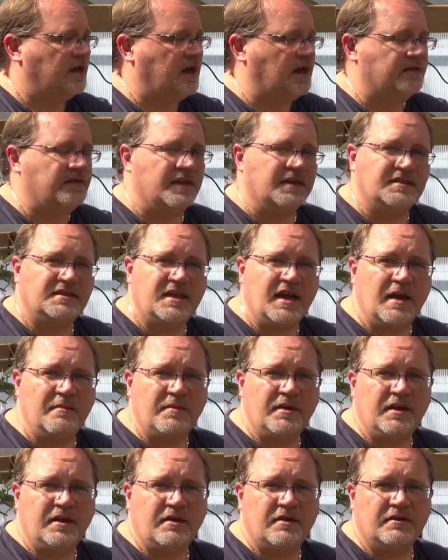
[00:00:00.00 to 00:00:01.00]
This time
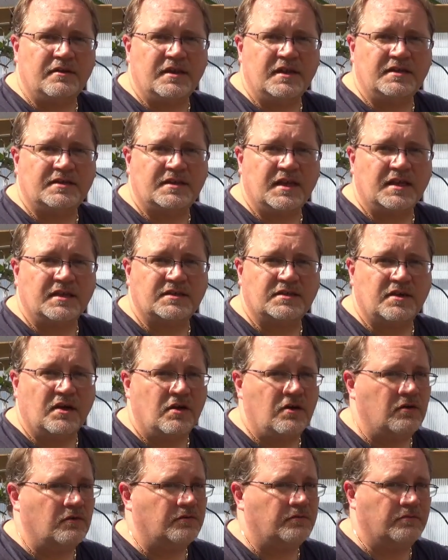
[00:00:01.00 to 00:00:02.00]
of year, these things
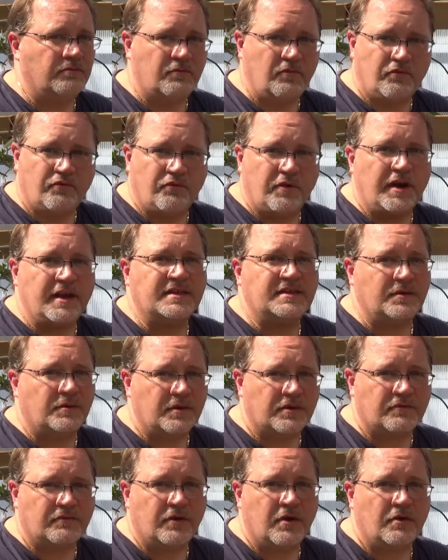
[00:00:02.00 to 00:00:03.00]
go crazy
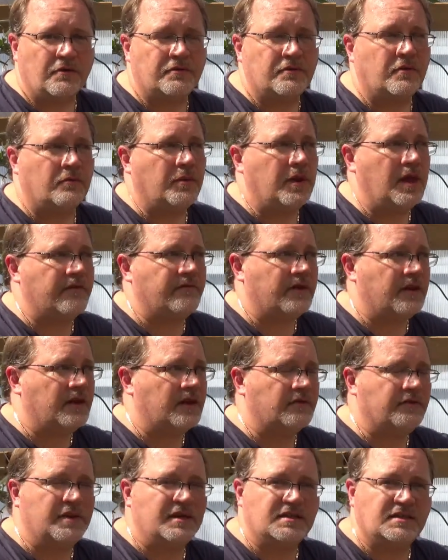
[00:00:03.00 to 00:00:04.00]
with growth. We have
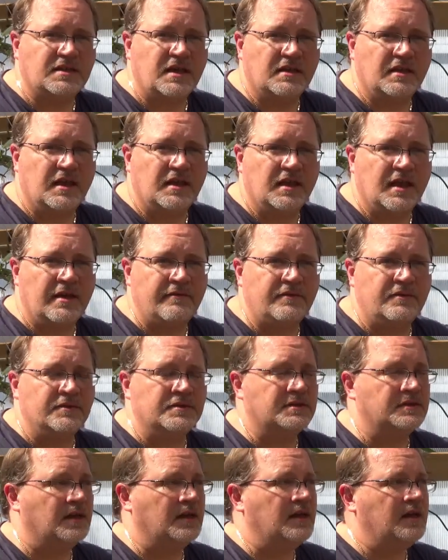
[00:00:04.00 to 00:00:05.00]
increased sunlight
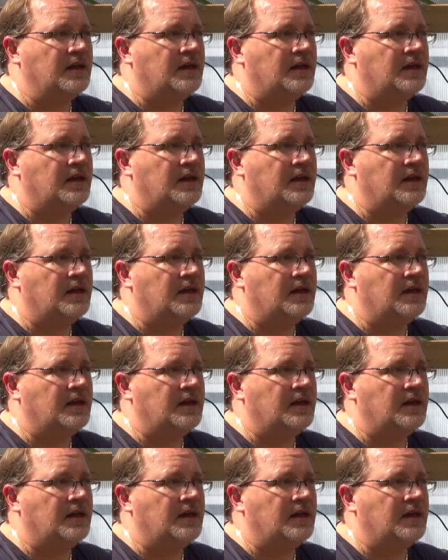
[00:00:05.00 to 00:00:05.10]
levels.